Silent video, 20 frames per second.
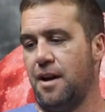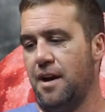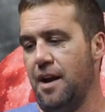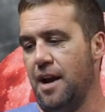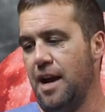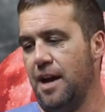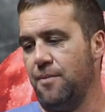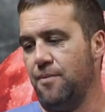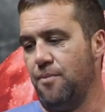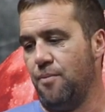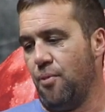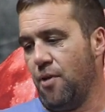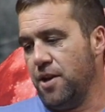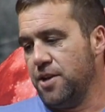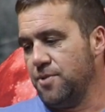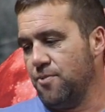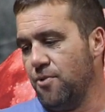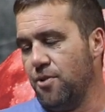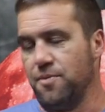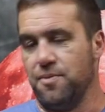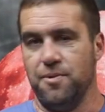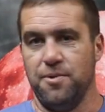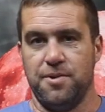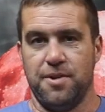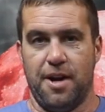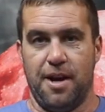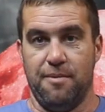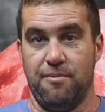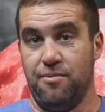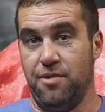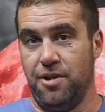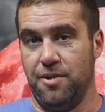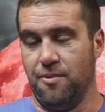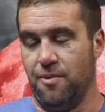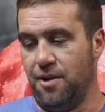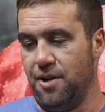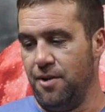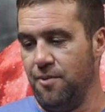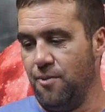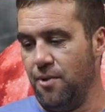I had brands of work boots that I really
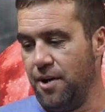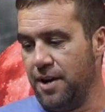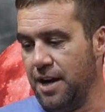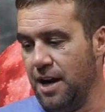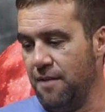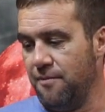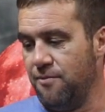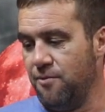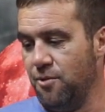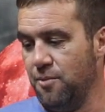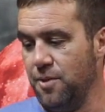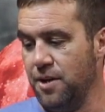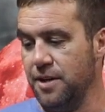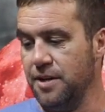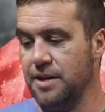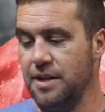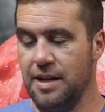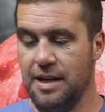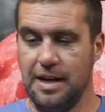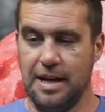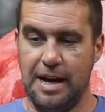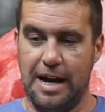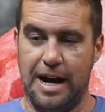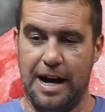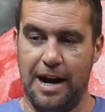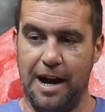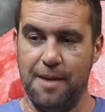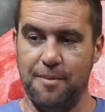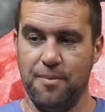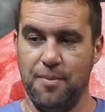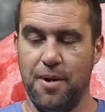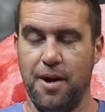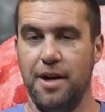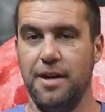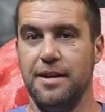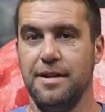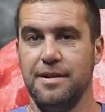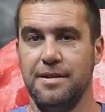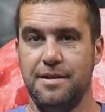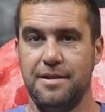wanted to work out for me, all right,
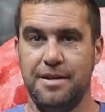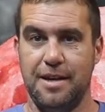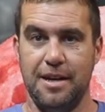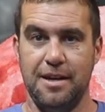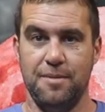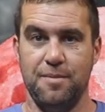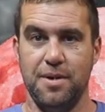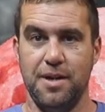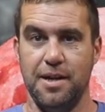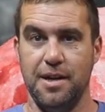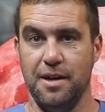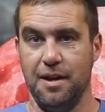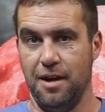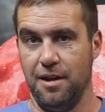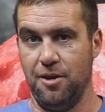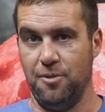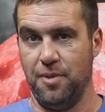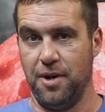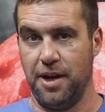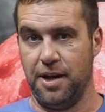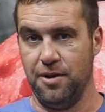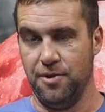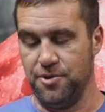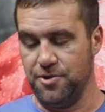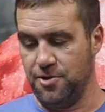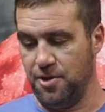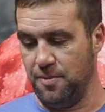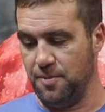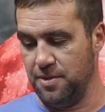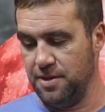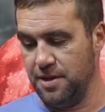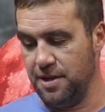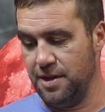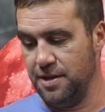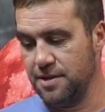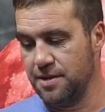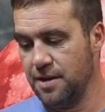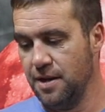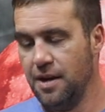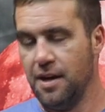but tend to be a little bit of heel slip in
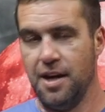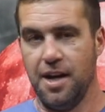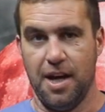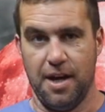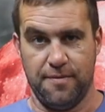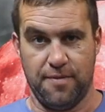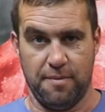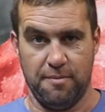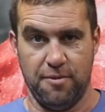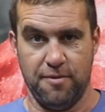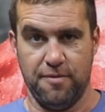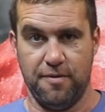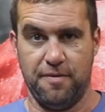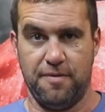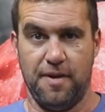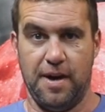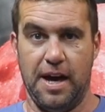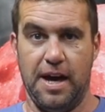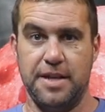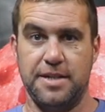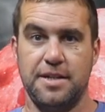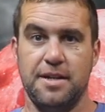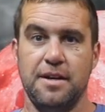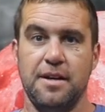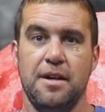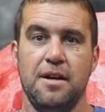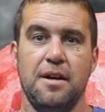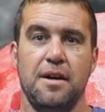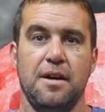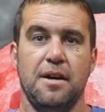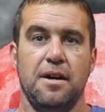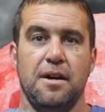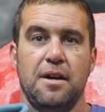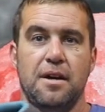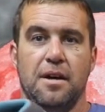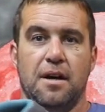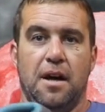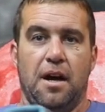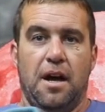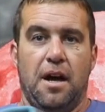these if I'm moving fast
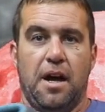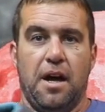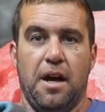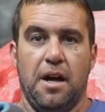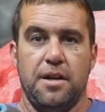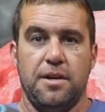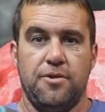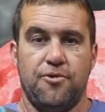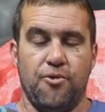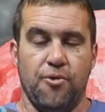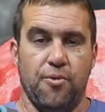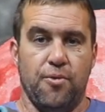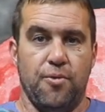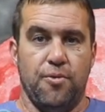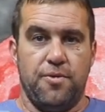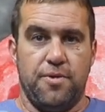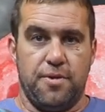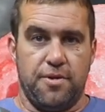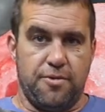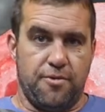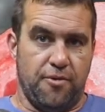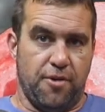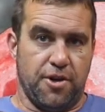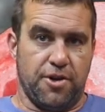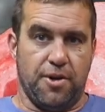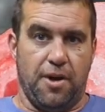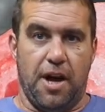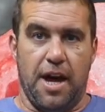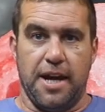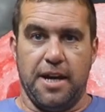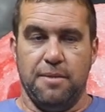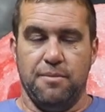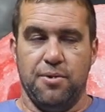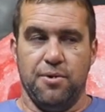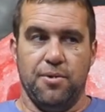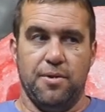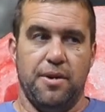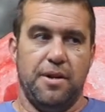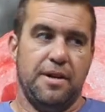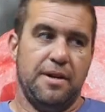true traditional hiking
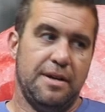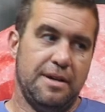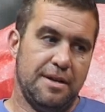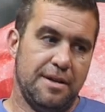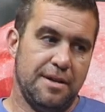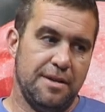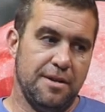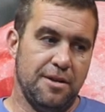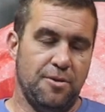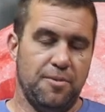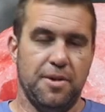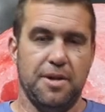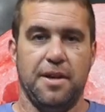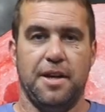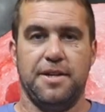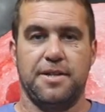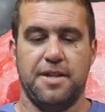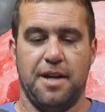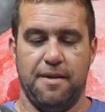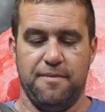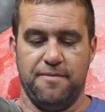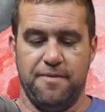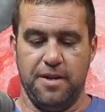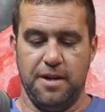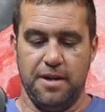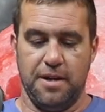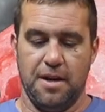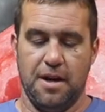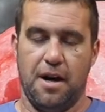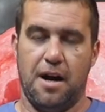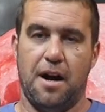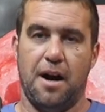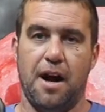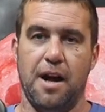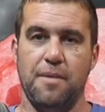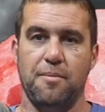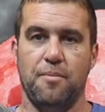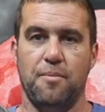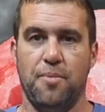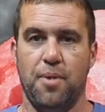boot, a little bit less comfy, all
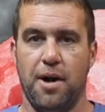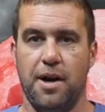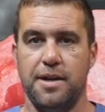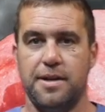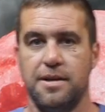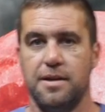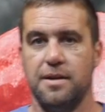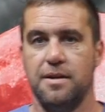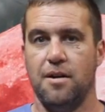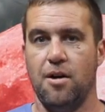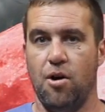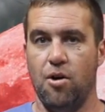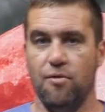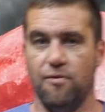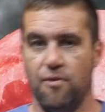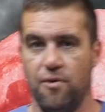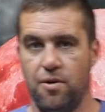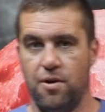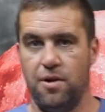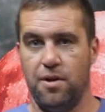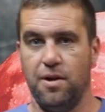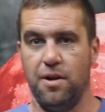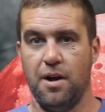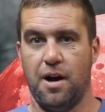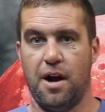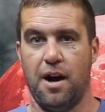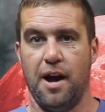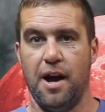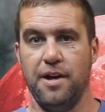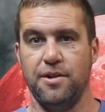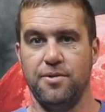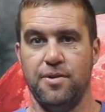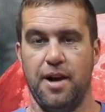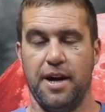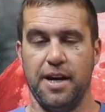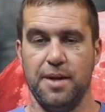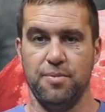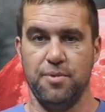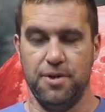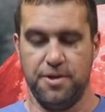right, but overall, all right, do
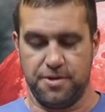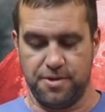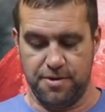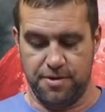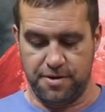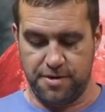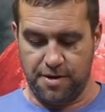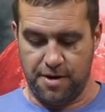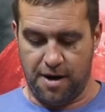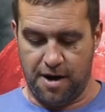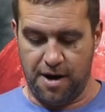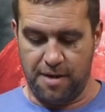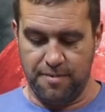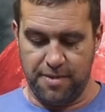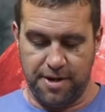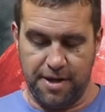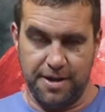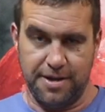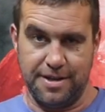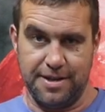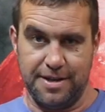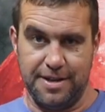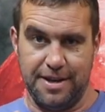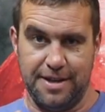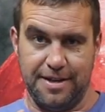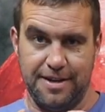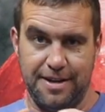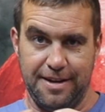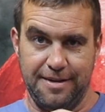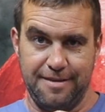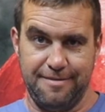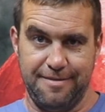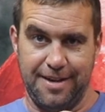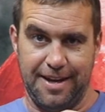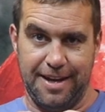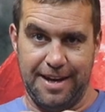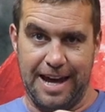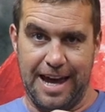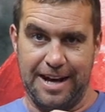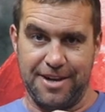not get blisters, all right, because it,
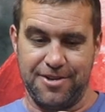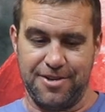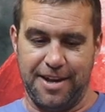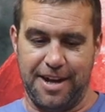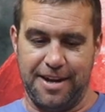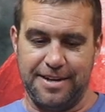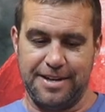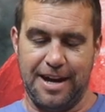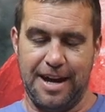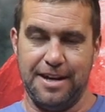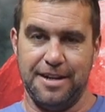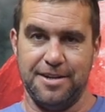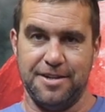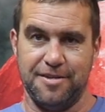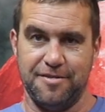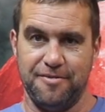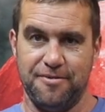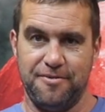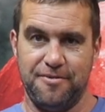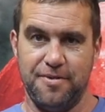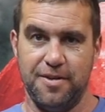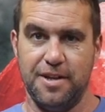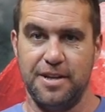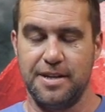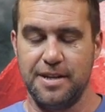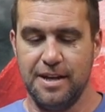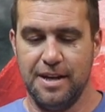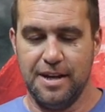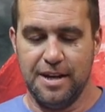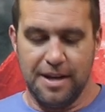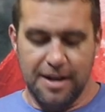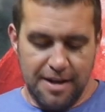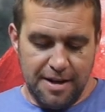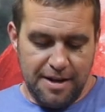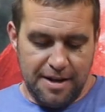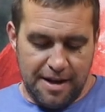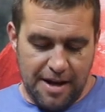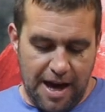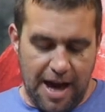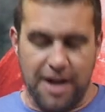it actually, that tightness of fit
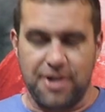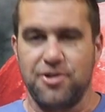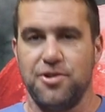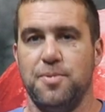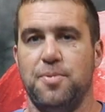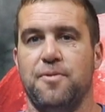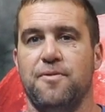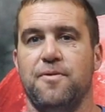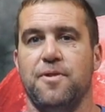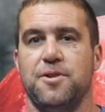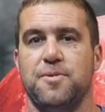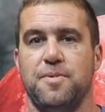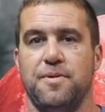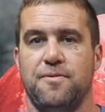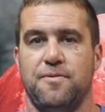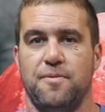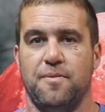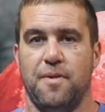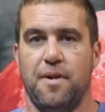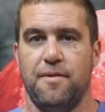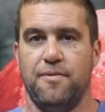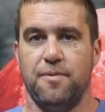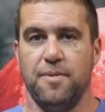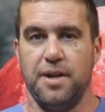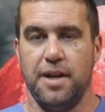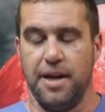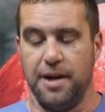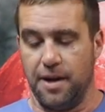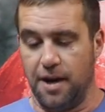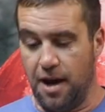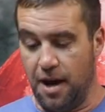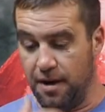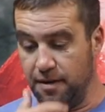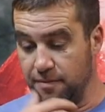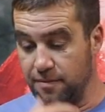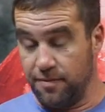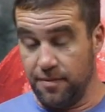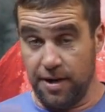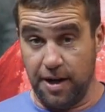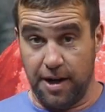actually prevents me from, uh, from getting,
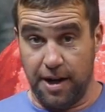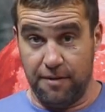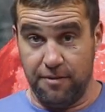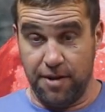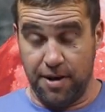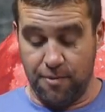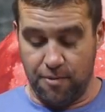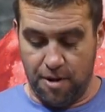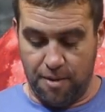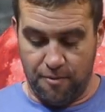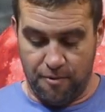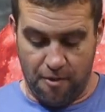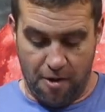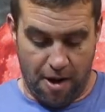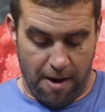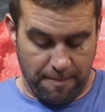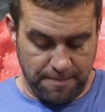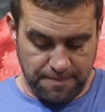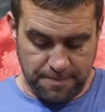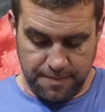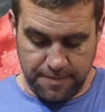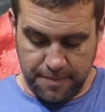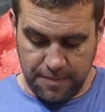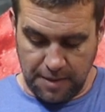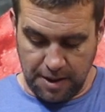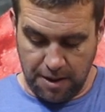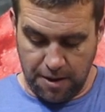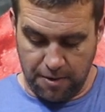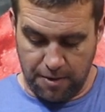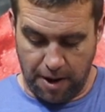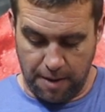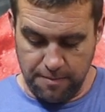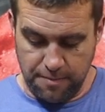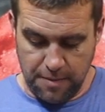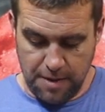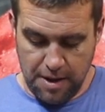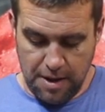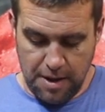uh, getting everything rubbed raw, okay?